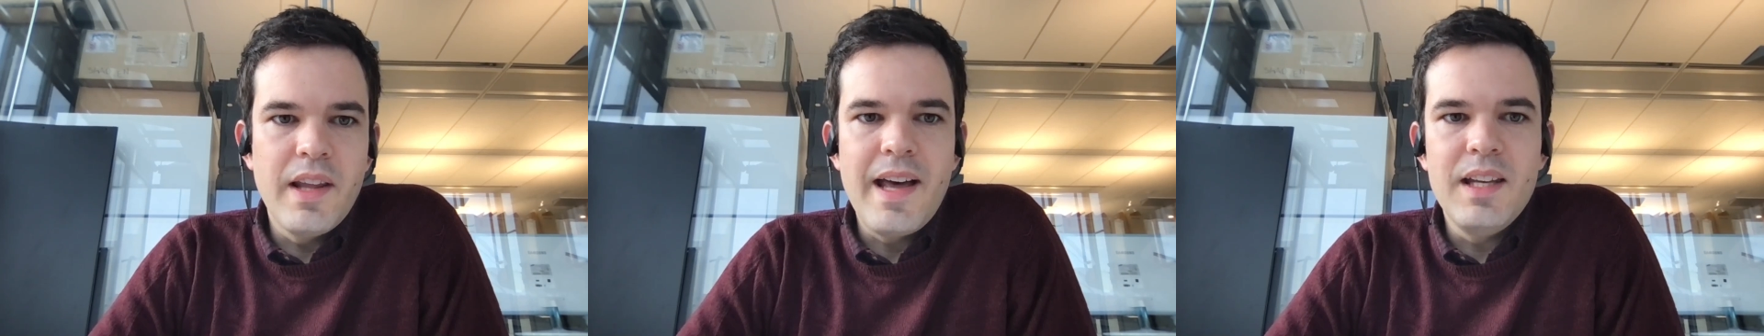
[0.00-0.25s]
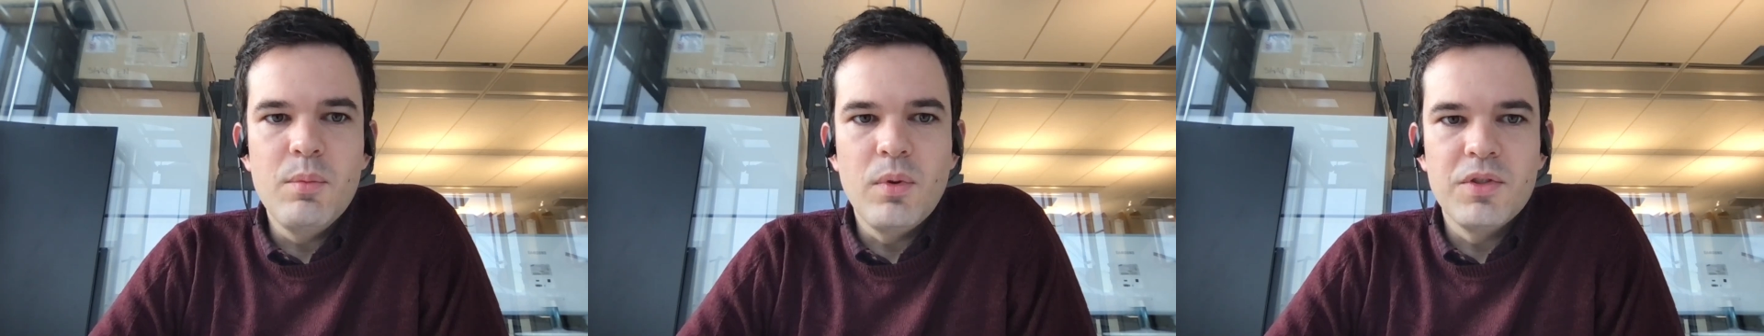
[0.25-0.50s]

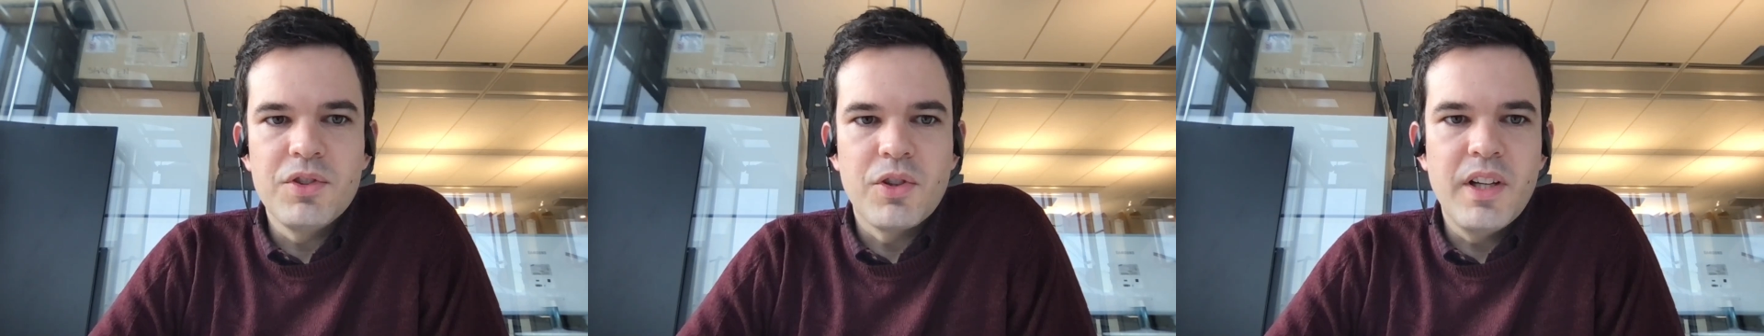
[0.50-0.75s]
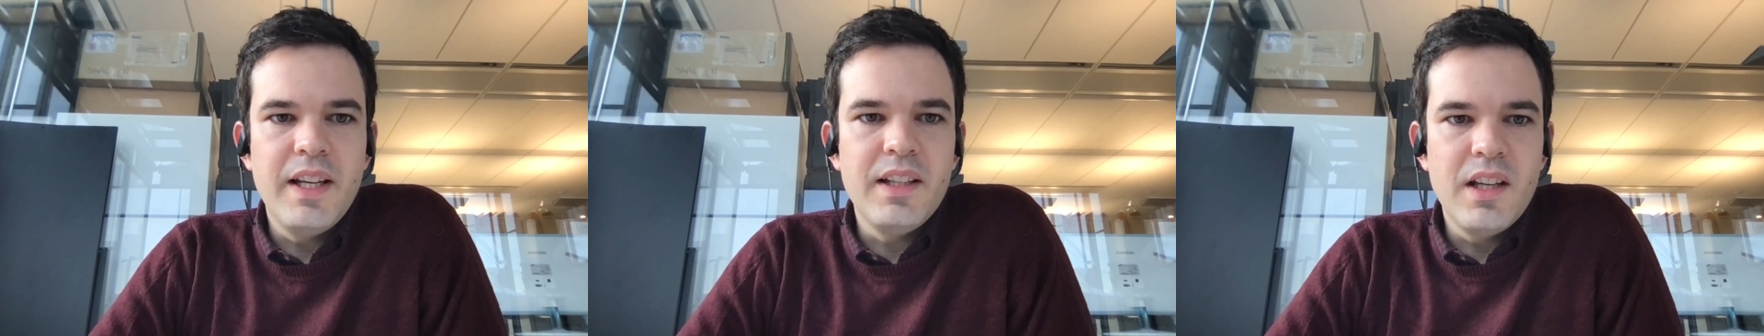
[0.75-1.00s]
animals
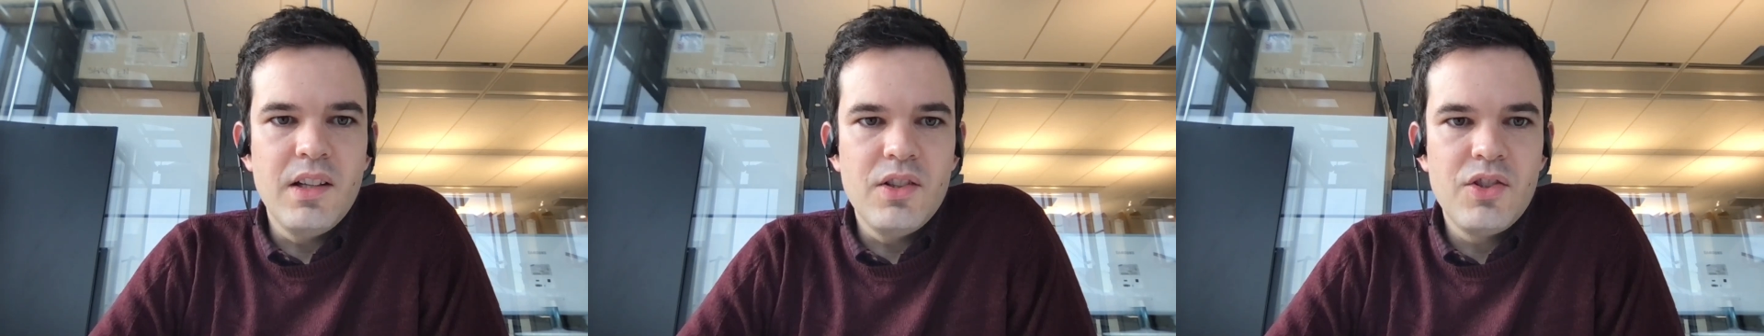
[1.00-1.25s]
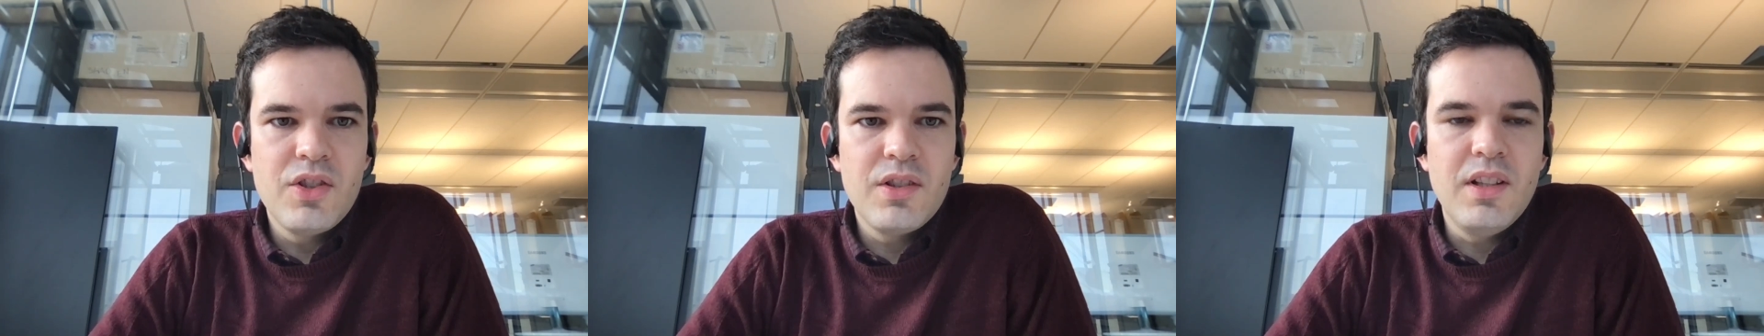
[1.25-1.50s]
are
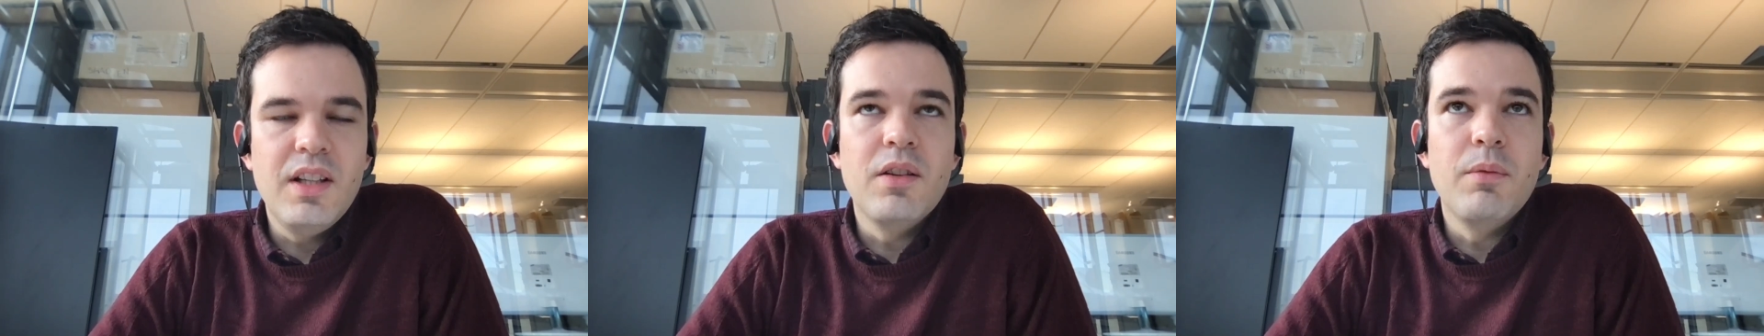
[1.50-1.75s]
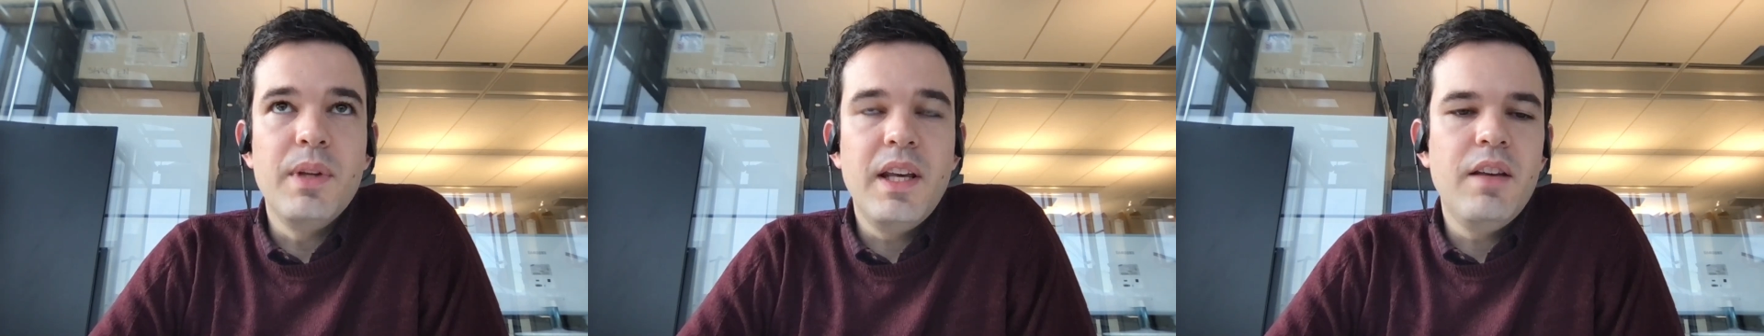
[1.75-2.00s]
engaged in a
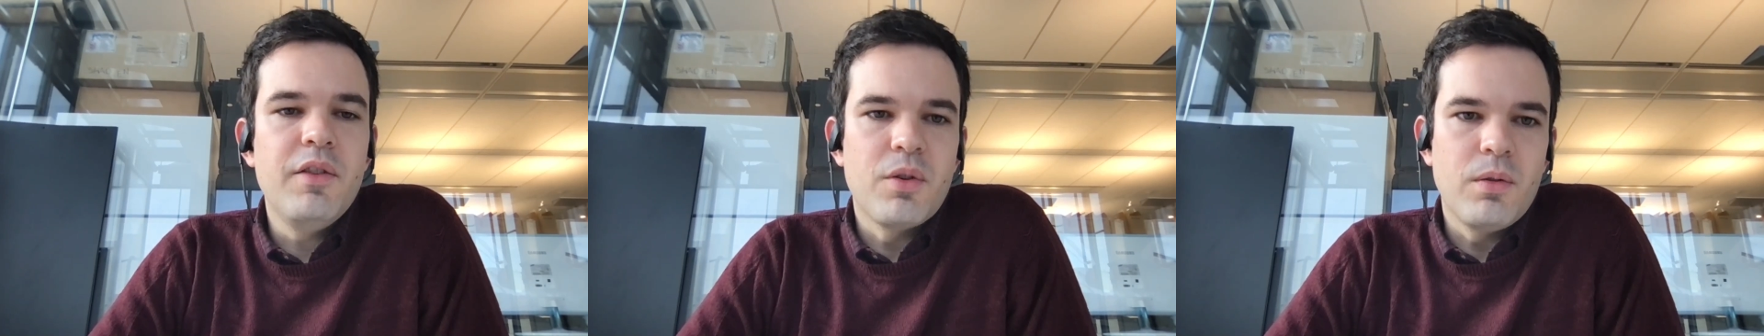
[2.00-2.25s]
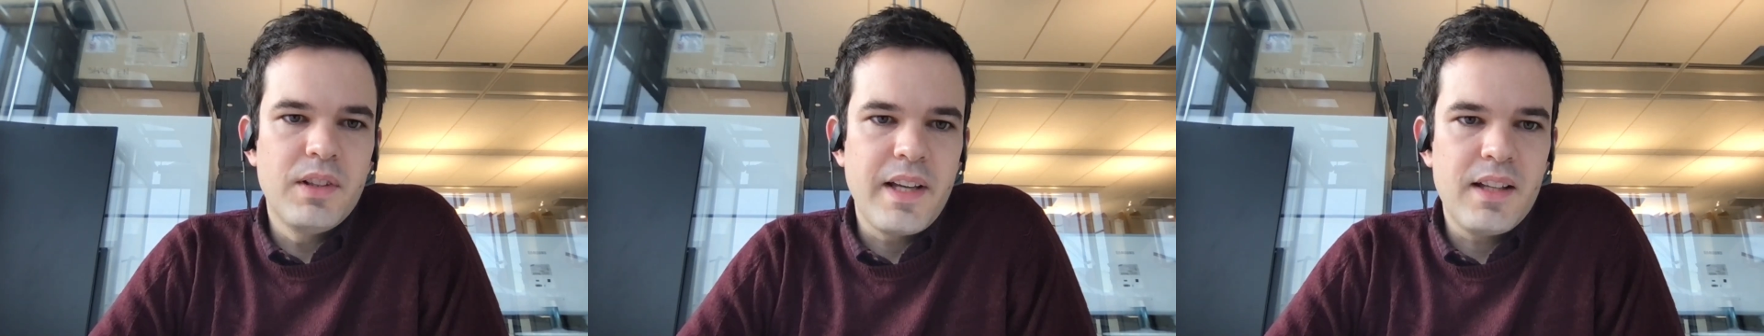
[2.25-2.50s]

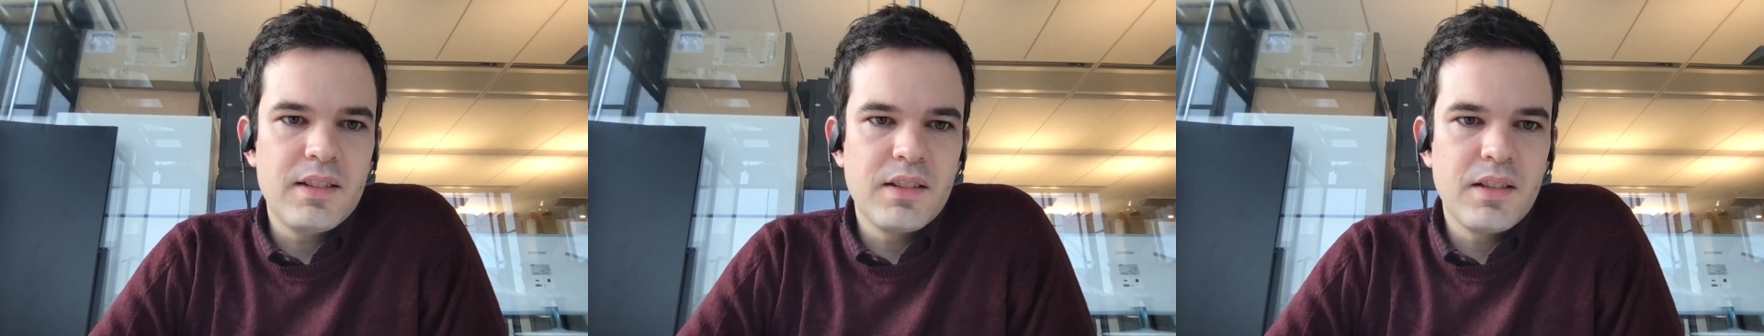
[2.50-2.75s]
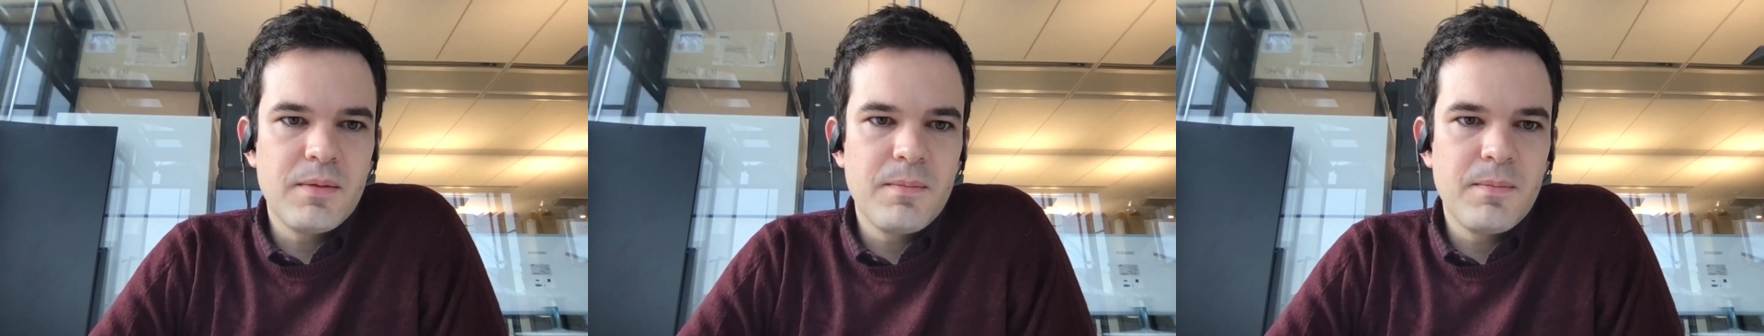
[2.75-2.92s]
behavioral task.